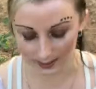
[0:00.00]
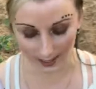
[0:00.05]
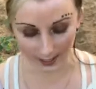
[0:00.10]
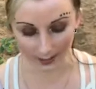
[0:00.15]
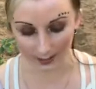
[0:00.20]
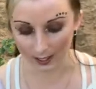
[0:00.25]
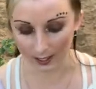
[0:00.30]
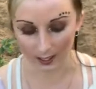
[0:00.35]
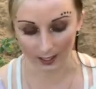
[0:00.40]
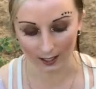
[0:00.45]
like,
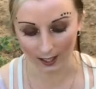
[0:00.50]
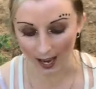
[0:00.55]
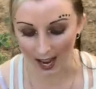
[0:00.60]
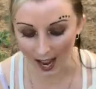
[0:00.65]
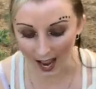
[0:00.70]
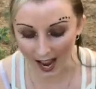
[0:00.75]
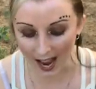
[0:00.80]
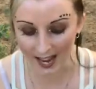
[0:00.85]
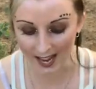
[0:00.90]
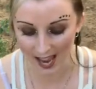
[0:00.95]

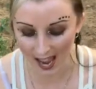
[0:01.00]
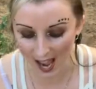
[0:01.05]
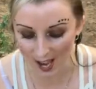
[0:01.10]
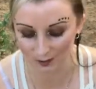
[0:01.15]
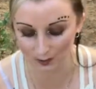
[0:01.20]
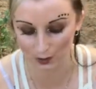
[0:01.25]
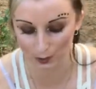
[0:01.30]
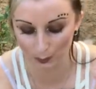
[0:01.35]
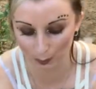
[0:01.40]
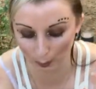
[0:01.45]
I
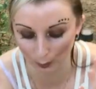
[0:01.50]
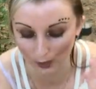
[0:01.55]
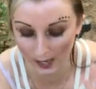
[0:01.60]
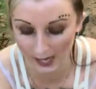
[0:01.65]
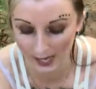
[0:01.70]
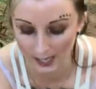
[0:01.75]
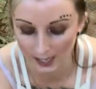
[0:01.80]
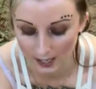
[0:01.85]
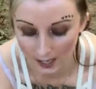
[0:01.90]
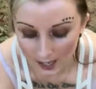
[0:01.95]
have to
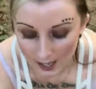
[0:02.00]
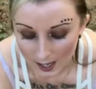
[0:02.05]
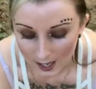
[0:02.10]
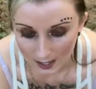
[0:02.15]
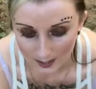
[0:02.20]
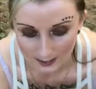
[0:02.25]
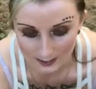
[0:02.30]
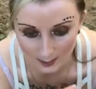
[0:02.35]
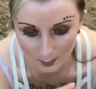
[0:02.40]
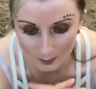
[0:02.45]
bring
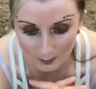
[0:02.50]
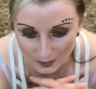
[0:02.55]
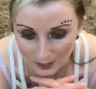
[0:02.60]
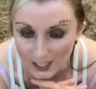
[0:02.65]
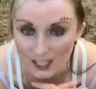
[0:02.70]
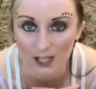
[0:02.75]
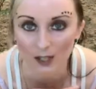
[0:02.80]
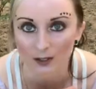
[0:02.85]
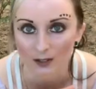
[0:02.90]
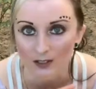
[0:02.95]
some
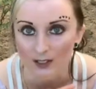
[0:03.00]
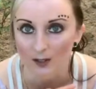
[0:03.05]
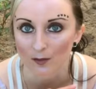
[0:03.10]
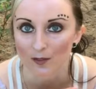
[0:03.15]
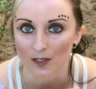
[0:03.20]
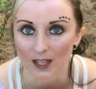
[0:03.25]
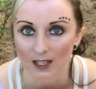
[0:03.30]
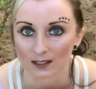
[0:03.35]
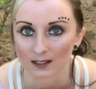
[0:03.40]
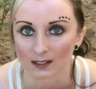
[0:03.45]
videos of
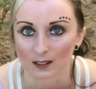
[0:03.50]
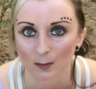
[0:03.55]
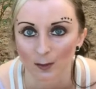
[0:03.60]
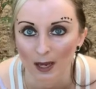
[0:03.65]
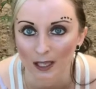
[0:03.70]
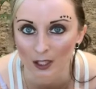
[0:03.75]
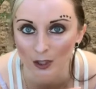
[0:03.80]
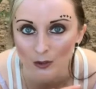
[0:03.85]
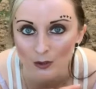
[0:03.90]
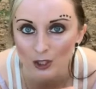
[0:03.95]
this to
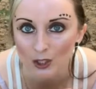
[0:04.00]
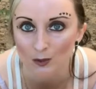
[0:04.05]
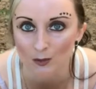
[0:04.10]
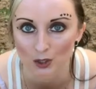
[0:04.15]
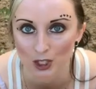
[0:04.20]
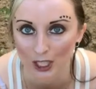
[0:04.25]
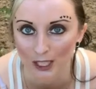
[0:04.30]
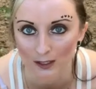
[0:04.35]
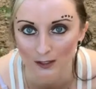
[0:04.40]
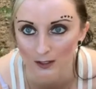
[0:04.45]
my
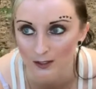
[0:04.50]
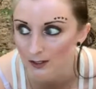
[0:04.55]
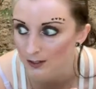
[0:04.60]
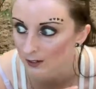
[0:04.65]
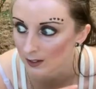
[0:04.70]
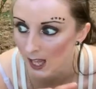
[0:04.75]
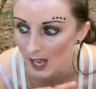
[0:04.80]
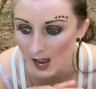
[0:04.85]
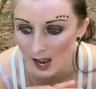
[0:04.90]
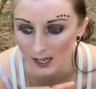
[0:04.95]
YouTube channel so
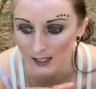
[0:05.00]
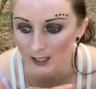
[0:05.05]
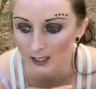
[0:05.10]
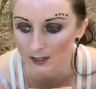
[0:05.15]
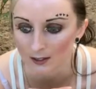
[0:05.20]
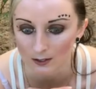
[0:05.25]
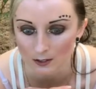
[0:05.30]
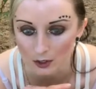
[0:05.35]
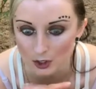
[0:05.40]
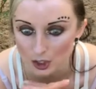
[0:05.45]
that I
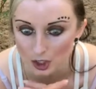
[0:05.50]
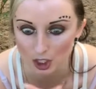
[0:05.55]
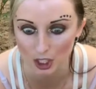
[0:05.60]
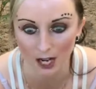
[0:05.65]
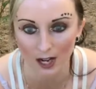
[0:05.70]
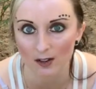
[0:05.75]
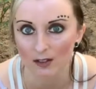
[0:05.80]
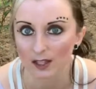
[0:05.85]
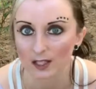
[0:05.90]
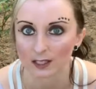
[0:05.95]
can
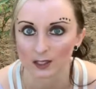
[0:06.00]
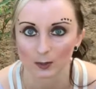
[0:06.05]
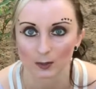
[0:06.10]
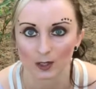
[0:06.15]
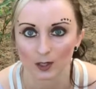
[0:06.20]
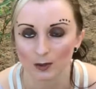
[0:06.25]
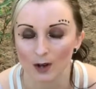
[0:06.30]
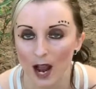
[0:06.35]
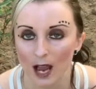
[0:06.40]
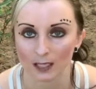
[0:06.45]
share this with
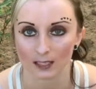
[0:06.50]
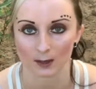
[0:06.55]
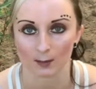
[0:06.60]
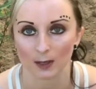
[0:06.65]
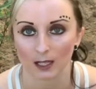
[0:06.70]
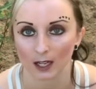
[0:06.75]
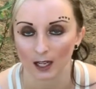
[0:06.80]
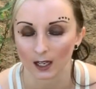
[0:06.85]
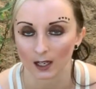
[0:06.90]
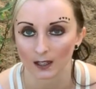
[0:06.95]
you guys,
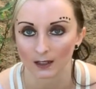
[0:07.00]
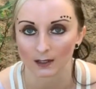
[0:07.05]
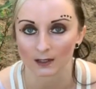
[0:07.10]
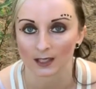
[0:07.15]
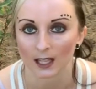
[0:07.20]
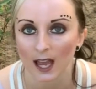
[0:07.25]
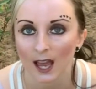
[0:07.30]
because